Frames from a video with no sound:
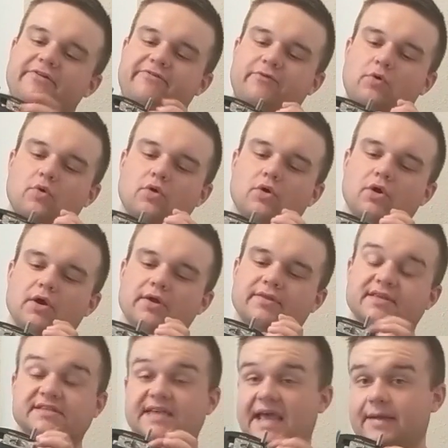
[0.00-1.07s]
For
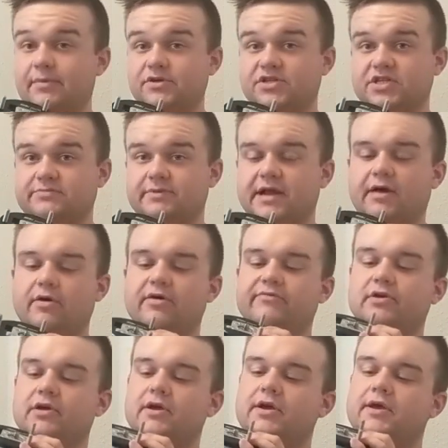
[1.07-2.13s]
this camber adjustment,
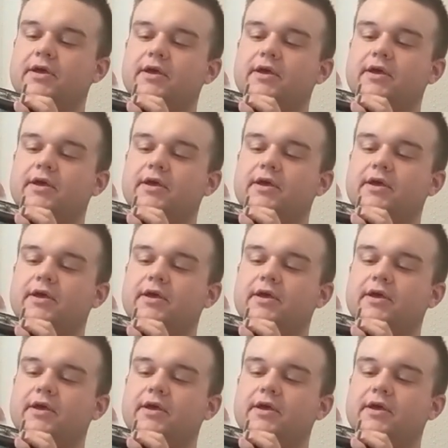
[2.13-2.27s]
however,